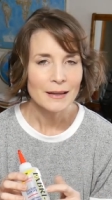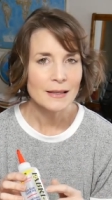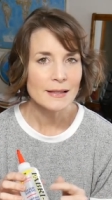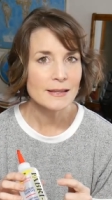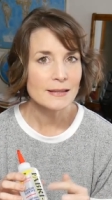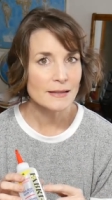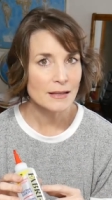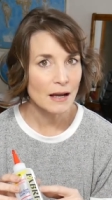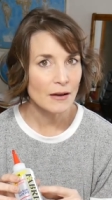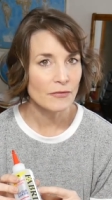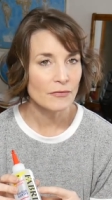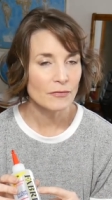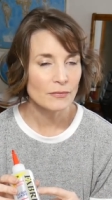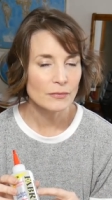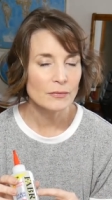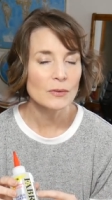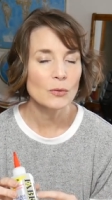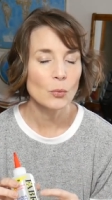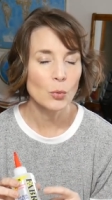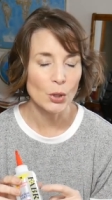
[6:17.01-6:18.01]
This stuff
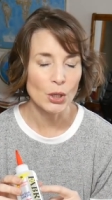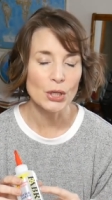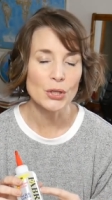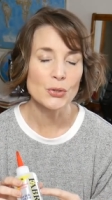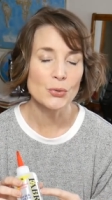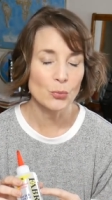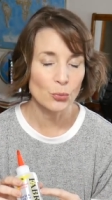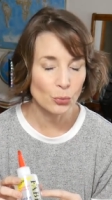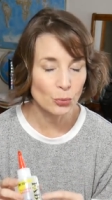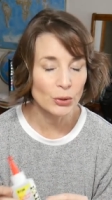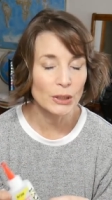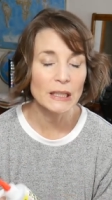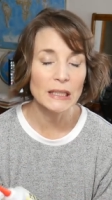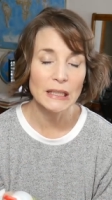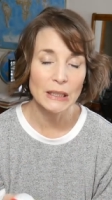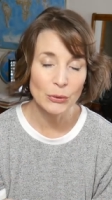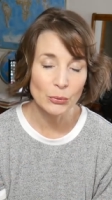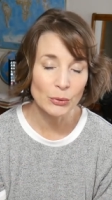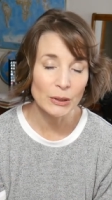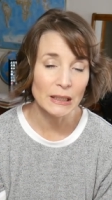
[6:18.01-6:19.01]
works
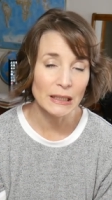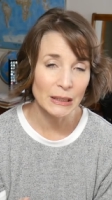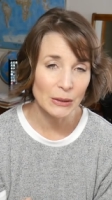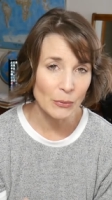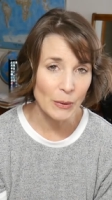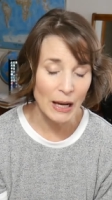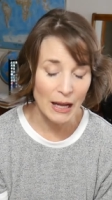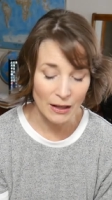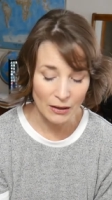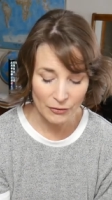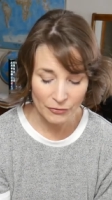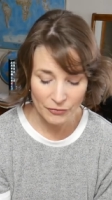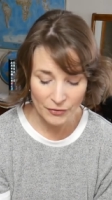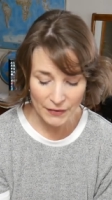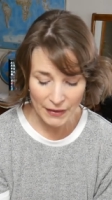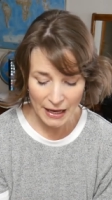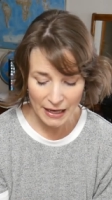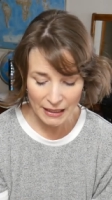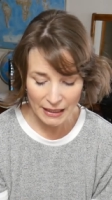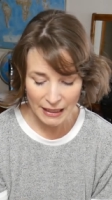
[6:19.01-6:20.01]
really, really well for
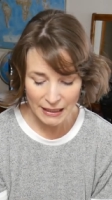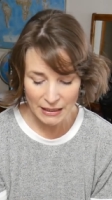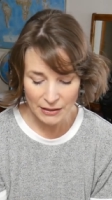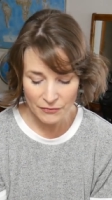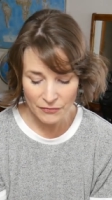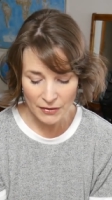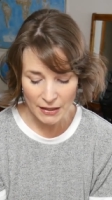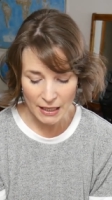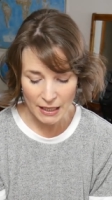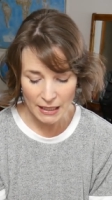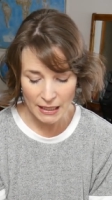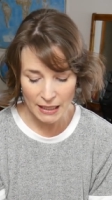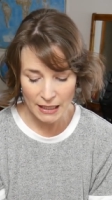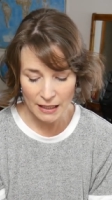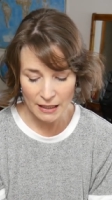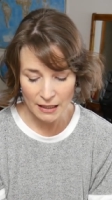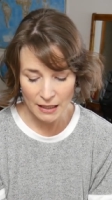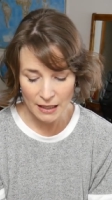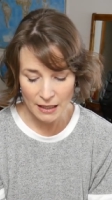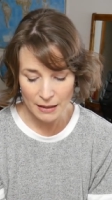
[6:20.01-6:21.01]
that kind of thing.
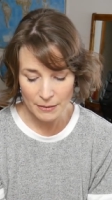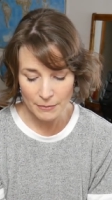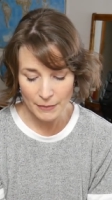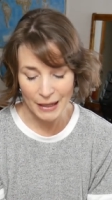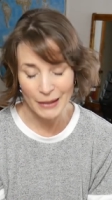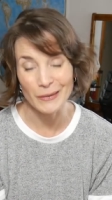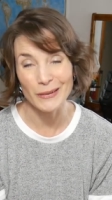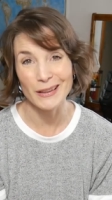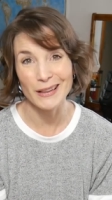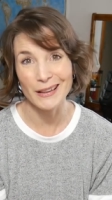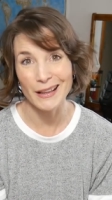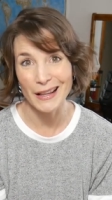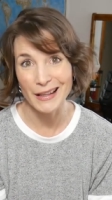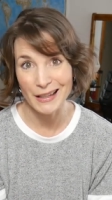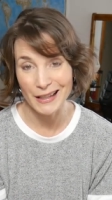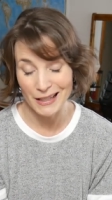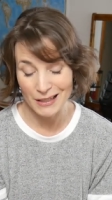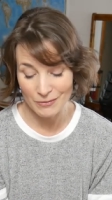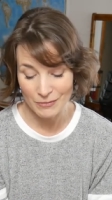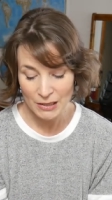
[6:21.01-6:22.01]
And um, I really
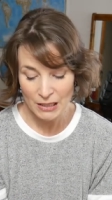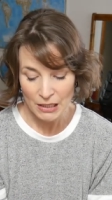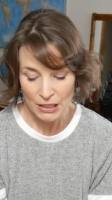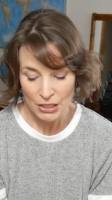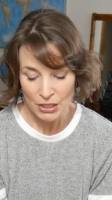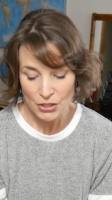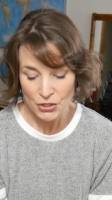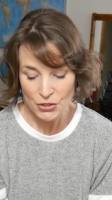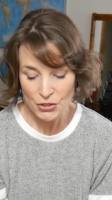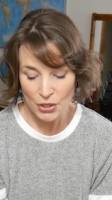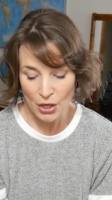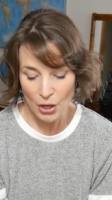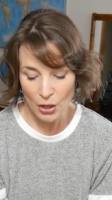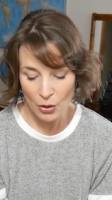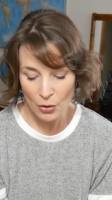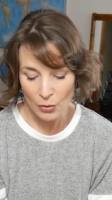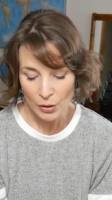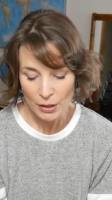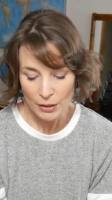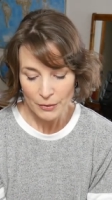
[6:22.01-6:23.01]
like it.
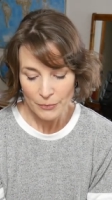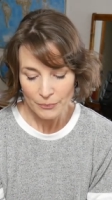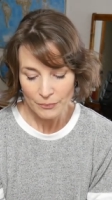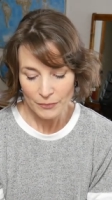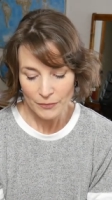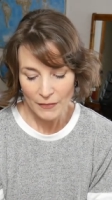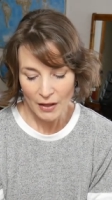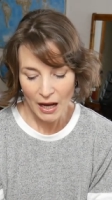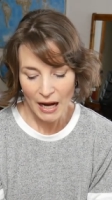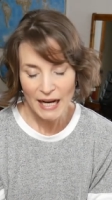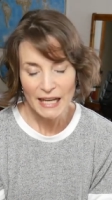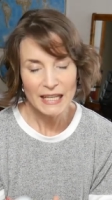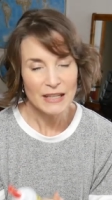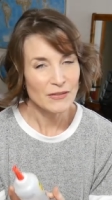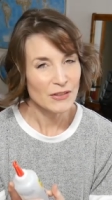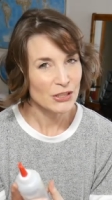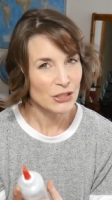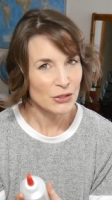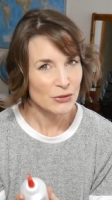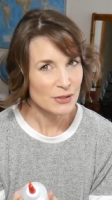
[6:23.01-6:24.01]
So I
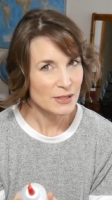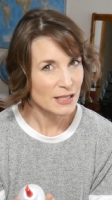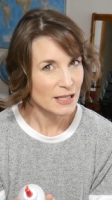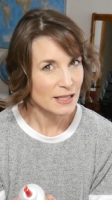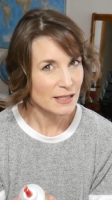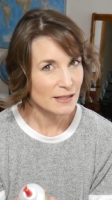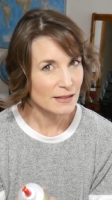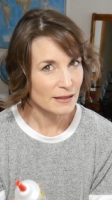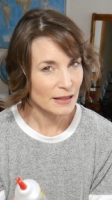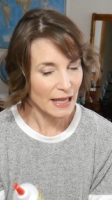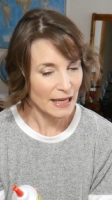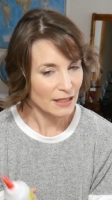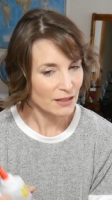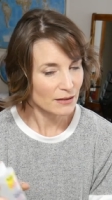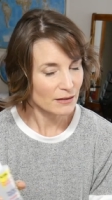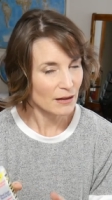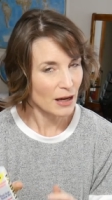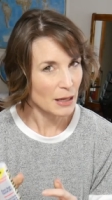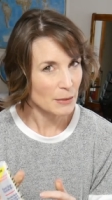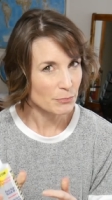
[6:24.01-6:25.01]
even use this like
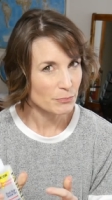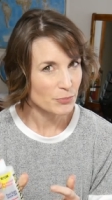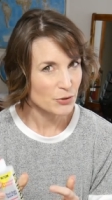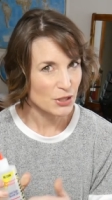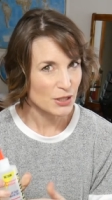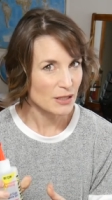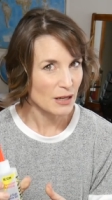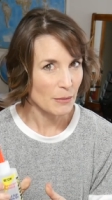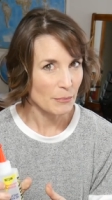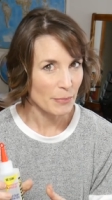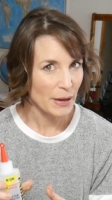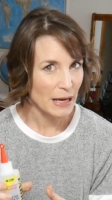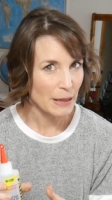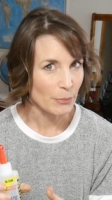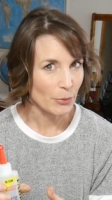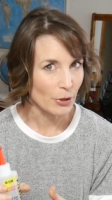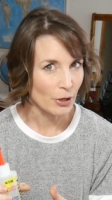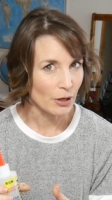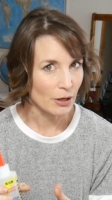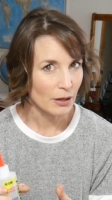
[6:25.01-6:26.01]
on just on
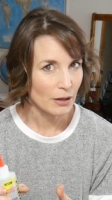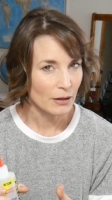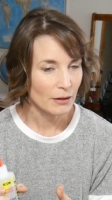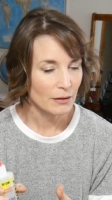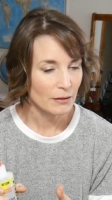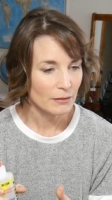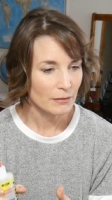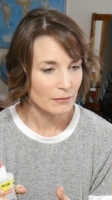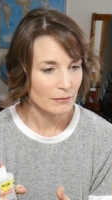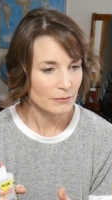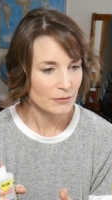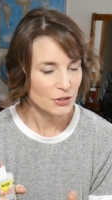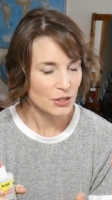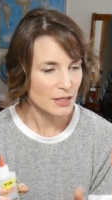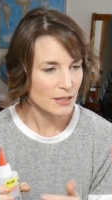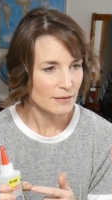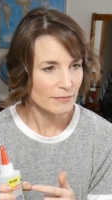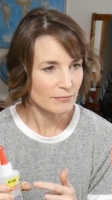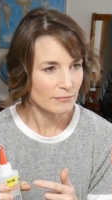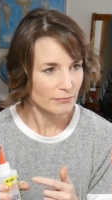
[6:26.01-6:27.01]
paper,
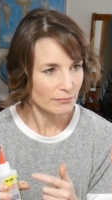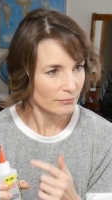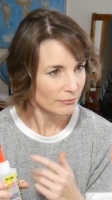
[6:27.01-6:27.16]
just